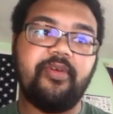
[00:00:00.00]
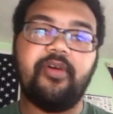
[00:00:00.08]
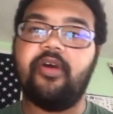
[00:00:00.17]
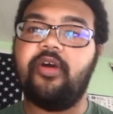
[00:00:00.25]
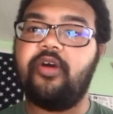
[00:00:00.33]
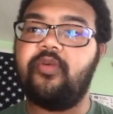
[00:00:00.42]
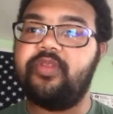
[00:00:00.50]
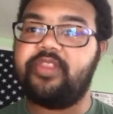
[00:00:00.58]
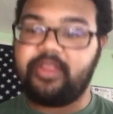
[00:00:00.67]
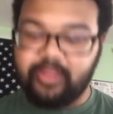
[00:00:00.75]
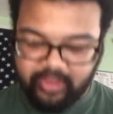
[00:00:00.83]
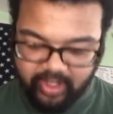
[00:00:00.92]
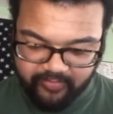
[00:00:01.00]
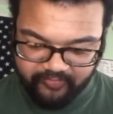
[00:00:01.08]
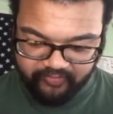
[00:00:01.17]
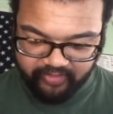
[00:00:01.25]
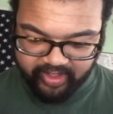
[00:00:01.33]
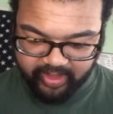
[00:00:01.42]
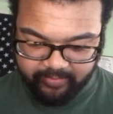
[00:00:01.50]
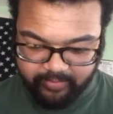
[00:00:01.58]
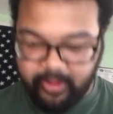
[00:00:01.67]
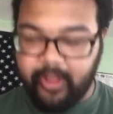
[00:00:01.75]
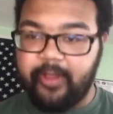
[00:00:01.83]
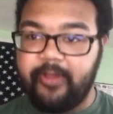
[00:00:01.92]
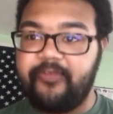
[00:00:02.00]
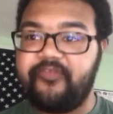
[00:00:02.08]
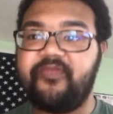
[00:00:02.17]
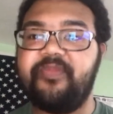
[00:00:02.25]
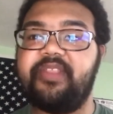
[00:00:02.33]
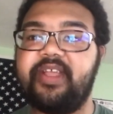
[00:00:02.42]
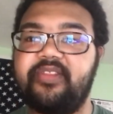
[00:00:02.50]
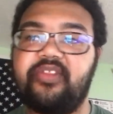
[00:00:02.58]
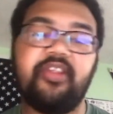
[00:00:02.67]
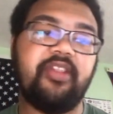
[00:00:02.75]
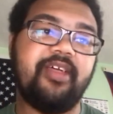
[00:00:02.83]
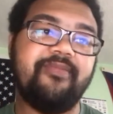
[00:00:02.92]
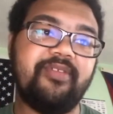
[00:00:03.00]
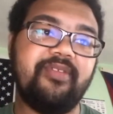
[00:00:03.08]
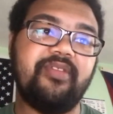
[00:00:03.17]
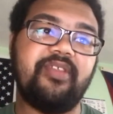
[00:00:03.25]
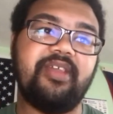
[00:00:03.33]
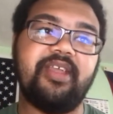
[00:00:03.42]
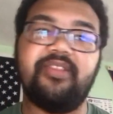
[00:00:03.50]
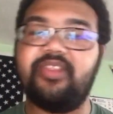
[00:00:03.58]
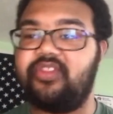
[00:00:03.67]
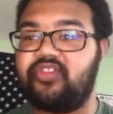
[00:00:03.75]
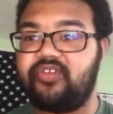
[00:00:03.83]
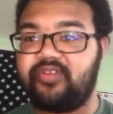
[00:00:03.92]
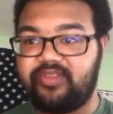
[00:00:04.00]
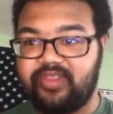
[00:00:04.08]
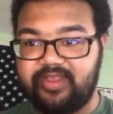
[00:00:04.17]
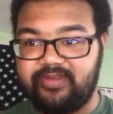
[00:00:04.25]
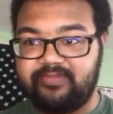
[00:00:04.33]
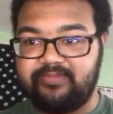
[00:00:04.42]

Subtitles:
all within the time frame of 1911 to 1913.